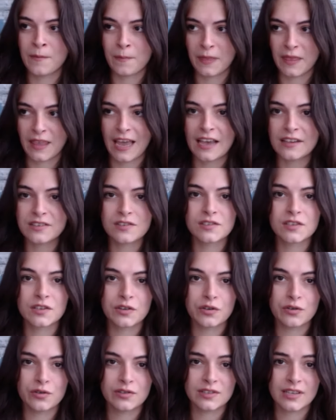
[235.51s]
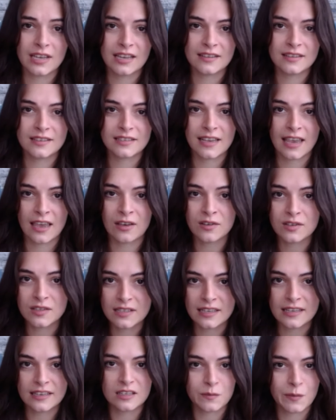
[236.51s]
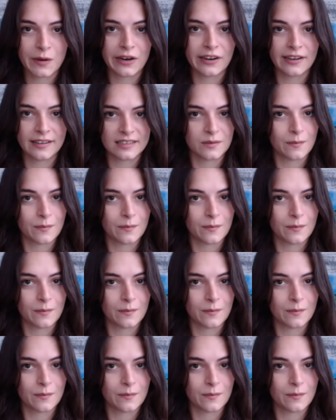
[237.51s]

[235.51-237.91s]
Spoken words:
Castles and Crusades scales the experience